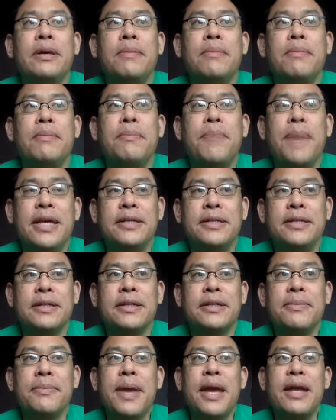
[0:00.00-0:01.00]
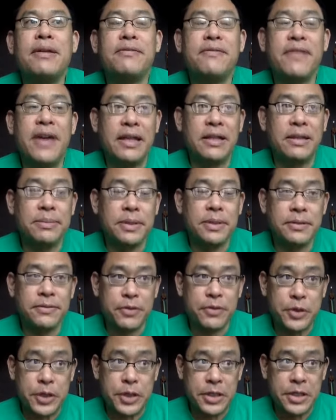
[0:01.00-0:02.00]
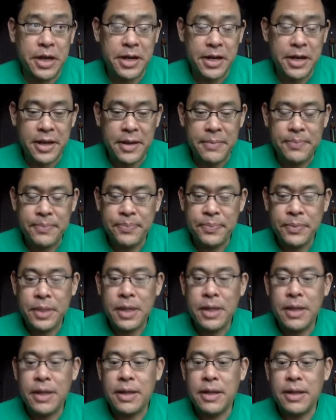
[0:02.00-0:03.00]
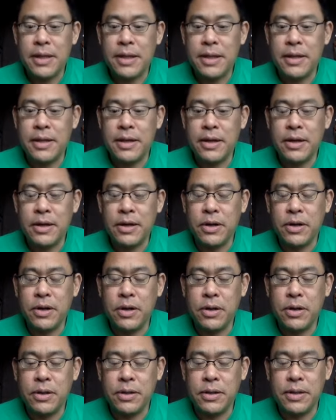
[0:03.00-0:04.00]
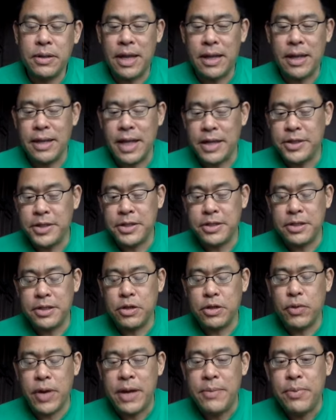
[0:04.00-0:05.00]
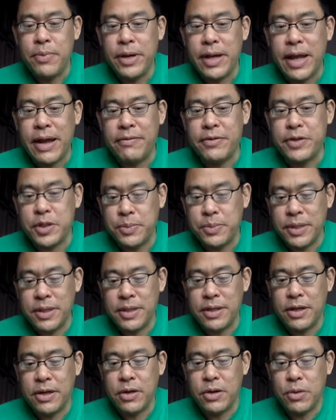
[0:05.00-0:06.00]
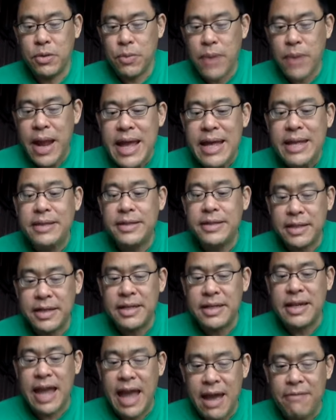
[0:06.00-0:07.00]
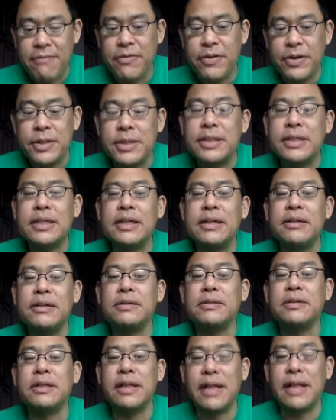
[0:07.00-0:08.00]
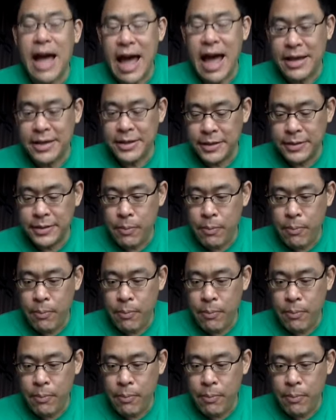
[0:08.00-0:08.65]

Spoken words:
basically made available for study not just the grade point averages, but the grades in every single class